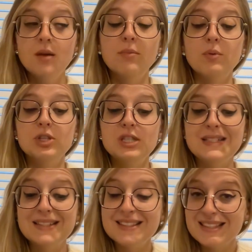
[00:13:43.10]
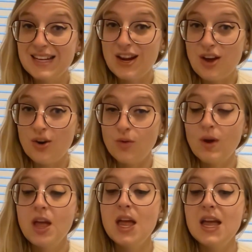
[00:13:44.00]
But what she doesn't know
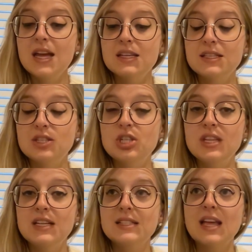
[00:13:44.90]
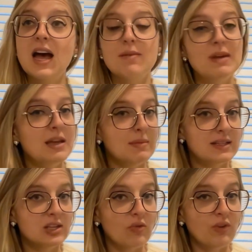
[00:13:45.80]
is she thinks that I'm making
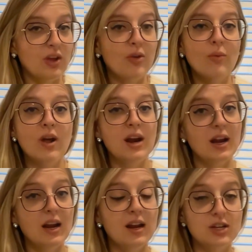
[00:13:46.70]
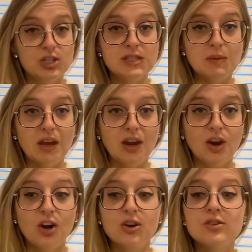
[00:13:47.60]
myself another one and she's making
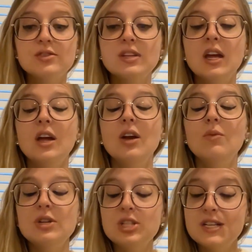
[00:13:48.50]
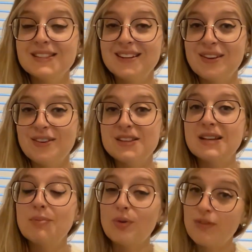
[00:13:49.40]
hers. What she doesn't know is
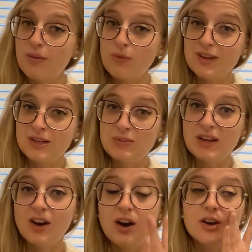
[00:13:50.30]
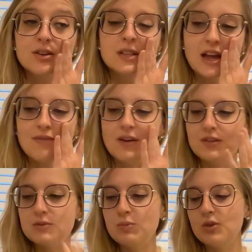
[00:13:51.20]
that both of them will end up being hers. I
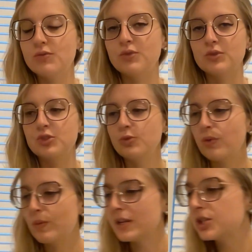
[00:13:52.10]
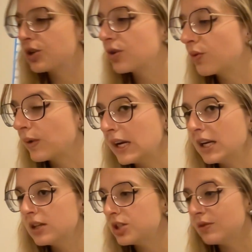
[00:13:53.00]
found this beautiful, super rich
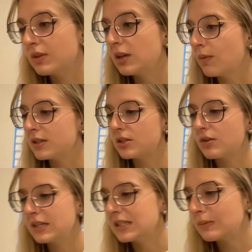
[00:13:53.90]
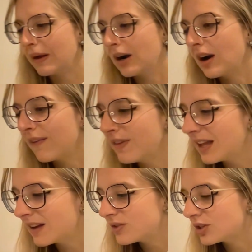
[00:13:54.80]
green. She really wants a green sweater, and I feel
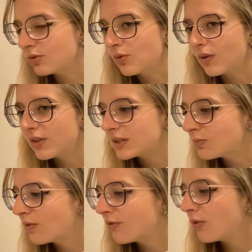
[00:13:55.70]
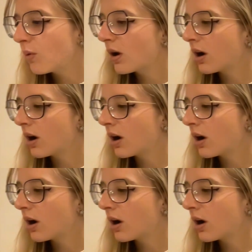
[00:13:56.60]
like I've shown you all this before.